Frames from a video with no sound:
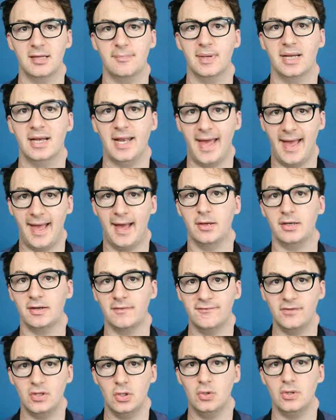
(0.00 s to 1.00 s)
he'd be let out in a
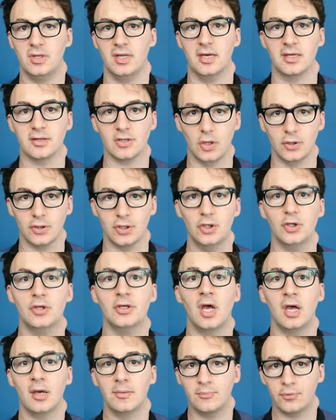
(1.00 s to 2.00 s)
few years on
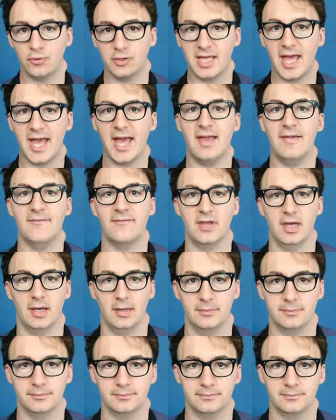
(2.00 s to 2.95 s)
good behaviour.